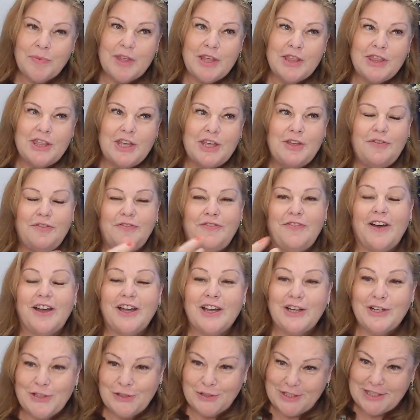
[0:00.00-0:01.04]
that you
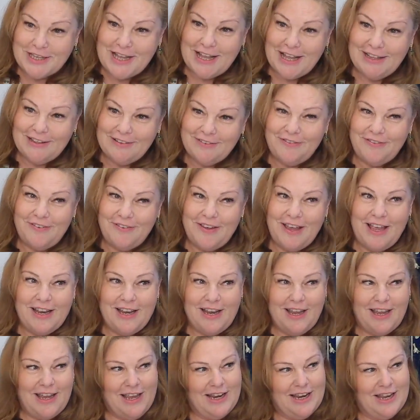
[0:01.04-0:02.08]
find yourself in
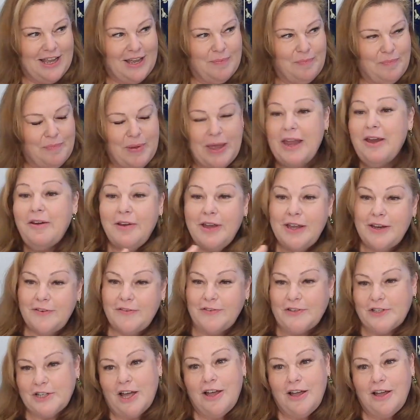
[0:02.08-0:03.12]
in a period
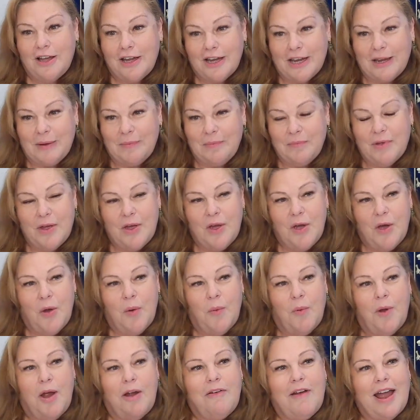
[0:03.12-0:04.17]
of time
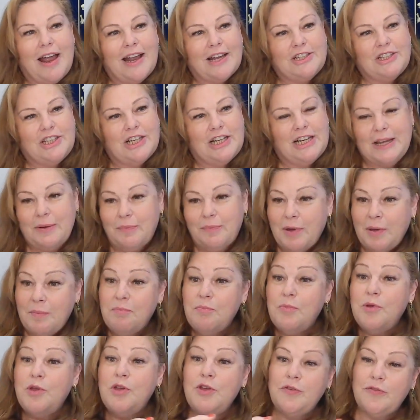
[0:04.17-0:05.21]
where actually we're
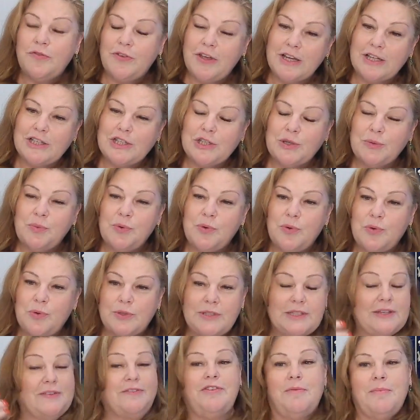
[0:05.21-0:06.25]
moving
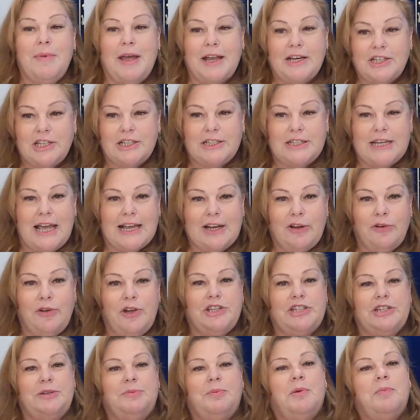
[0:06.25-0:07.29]
towards information
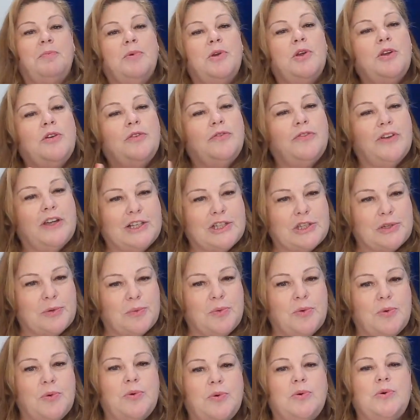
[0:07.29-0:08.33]
technology, we're moving
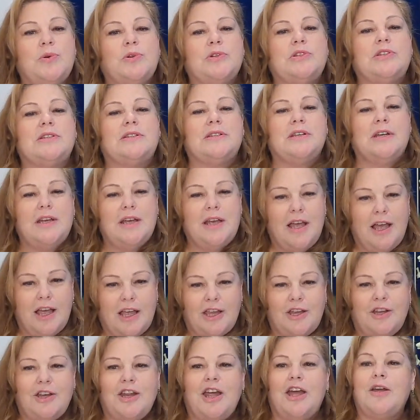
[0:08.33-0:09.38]
towards,
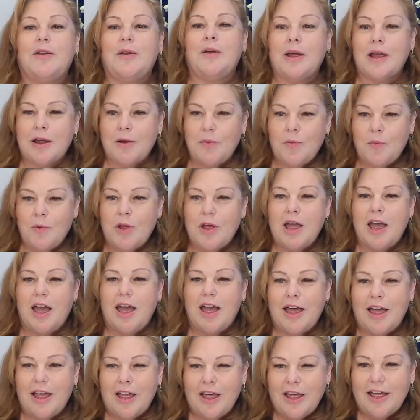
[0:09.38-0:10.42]
you know,
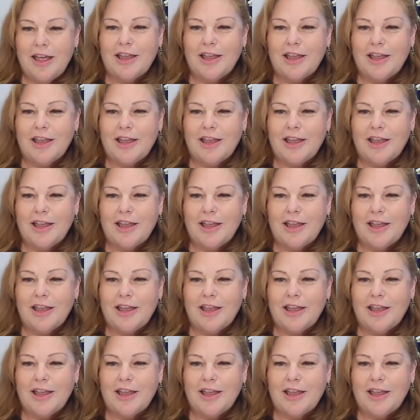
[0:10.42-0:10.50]
uh,